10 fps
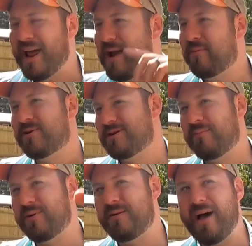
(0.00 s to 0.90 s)
my neighbor
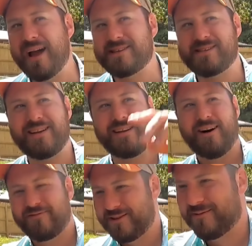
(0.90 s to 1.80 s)
dumping a magazine
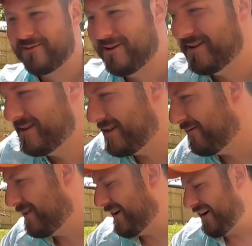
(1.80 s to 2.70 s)
off in the woods
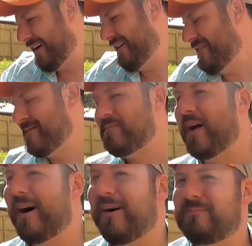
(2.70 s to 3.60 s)
over there.
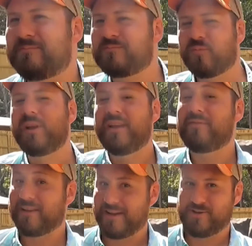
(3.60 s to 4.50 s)
We
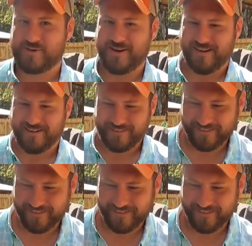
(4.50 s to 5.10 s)
live in the country, y'all.